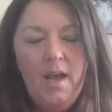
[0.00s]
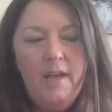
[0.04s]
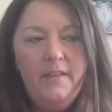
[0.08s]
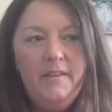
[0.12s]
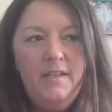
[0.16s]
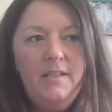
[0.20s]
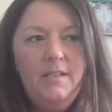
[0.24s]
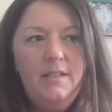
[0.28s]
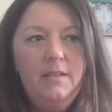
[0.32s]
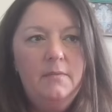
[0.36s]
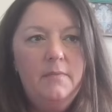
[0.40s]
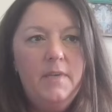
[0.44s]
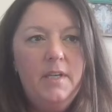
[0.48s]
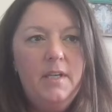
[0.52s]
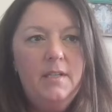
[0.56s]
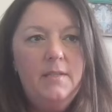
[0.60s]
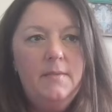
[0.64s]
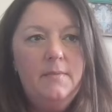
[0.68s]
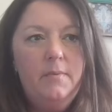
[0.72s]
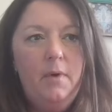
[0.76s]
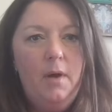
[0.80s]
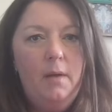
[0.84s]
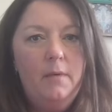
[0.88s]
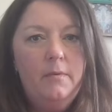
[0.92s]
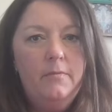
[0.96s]
I think the
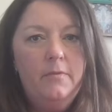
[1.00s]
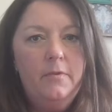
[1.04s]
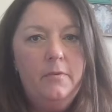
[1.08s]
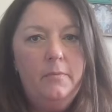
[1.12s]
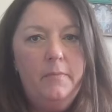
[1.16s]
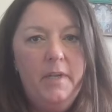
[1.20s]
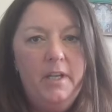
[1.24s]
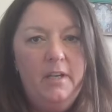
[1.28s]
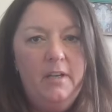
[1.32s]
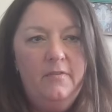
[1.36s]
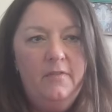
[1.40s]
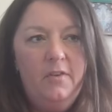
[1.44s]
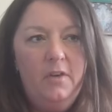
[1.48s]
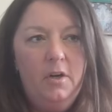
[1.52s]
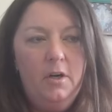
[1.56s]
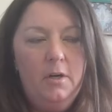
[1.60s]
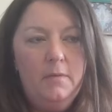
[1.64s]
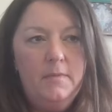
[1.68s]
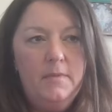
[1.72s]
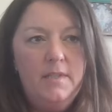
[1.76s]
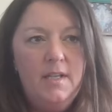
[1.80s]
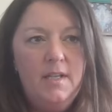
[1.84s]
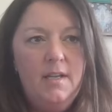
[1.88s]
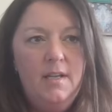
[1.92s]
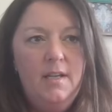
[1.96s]
biggest problem for pig
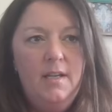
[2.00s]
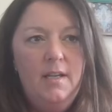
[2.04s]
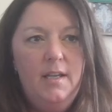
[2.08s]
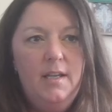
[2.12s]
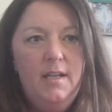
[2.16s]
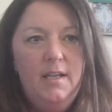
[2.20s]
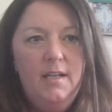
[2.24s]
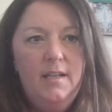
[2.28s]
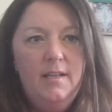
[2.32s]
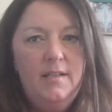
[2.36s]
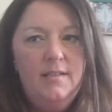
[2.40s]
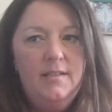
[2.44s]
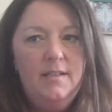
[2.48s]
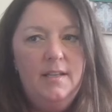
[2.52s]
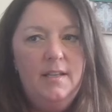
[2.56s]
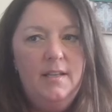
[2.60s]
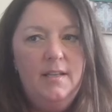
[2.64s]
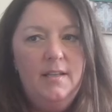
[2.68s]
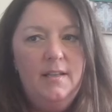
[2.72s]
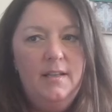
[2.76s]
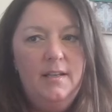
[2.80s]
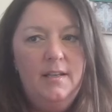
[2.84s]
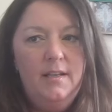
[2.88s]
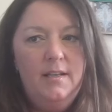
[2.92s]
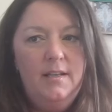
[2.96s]
farms is
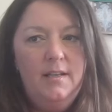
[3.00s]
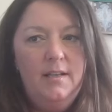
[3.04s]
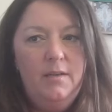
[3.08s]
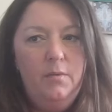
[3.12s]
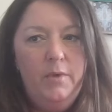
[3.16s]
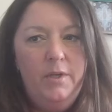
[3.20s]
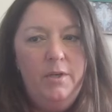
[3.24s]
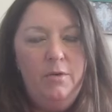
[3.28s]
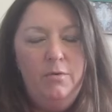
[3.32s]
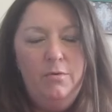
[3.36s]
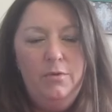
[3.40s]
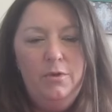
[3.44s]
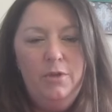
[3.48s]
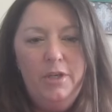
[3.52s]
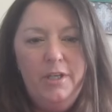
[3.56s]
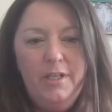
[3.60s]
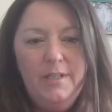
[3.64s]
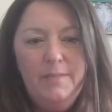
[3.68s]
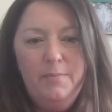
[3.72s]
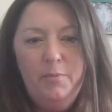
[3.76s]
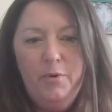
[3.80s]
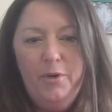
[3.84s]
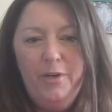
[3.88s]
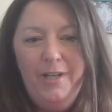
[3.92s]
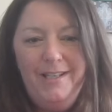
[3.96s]
that we don't look
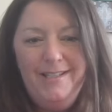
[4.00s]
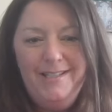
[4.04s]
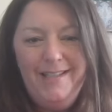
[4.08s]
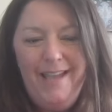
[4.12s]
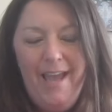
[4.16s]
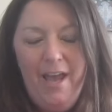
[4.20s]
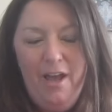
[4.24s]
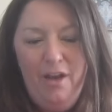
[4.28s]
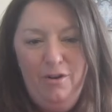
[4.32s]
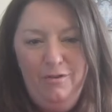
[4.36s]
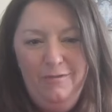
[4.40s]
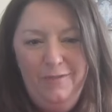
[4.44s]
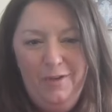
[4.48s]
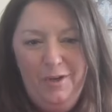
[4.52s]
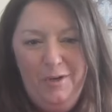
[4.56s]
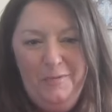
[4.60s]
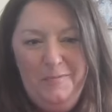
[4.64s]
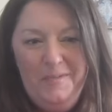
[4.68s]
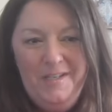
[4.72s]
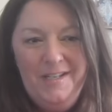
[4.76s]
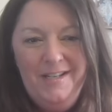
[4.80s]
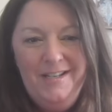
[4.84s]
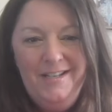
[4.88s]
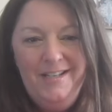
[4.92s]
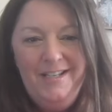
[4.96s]
as pretty as cattle
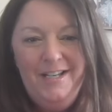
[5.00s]
farms.